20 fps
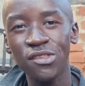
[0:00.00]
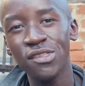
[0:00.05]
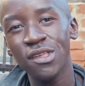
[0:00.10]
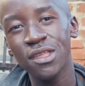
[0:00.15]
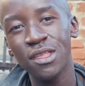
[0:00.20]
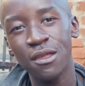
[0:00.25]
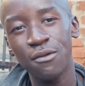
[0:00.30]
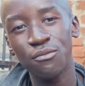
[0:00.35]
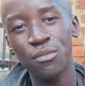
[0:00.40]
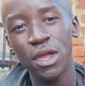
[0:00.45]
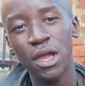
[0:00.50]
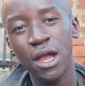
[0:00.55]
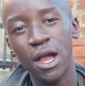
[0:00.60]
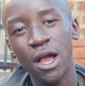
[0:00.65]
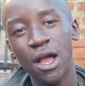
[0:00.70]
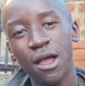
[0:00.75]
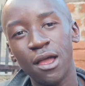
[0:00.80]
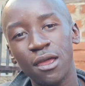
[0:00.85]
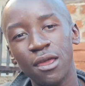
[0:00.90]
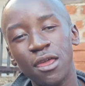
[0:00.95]
sente meka.
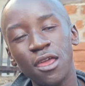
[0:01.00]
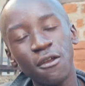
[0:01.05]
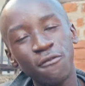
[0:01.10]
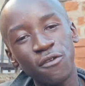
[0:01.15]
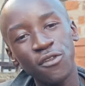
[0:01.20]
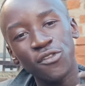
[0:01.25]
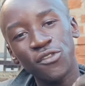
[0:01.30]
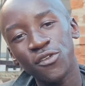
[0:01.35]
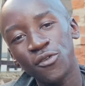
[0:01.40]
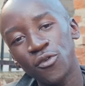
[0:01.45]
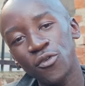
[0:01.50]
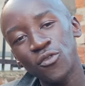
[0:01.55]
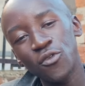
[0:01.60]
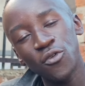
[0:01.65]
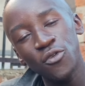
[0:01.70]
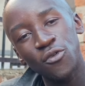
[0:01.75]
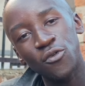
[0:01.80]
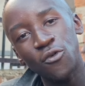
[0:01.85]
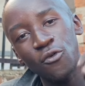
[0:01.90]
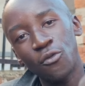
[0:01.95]
Every single day
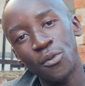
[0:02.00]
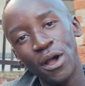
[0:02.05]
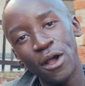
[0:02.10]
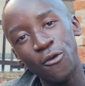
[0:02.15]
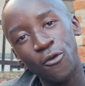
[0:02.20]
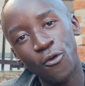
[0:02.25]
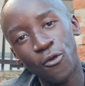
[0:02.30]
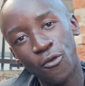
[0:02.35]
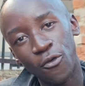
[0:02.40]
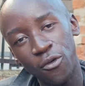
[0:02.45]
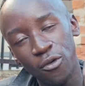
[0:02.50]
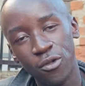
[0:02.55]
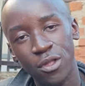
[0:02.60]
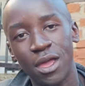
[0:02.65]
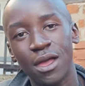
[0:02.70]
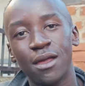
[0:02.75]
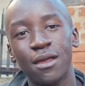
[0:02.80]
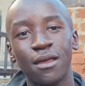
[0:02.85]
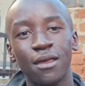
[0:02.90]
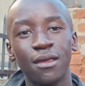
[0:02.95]
no kubanga okola.
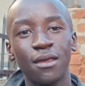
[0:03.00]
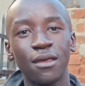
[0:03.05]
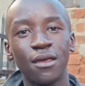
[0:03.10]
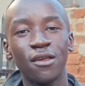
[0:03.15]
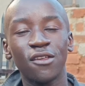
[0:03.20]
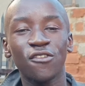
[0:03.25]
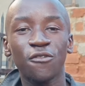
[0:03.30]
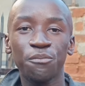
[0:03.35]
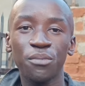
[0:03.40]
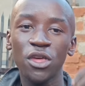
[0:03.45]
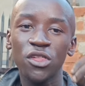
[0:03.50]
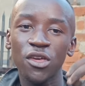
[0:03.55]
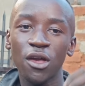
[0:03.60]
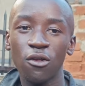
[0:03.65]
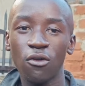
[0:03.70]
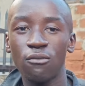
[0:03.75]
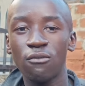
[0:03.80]
Especially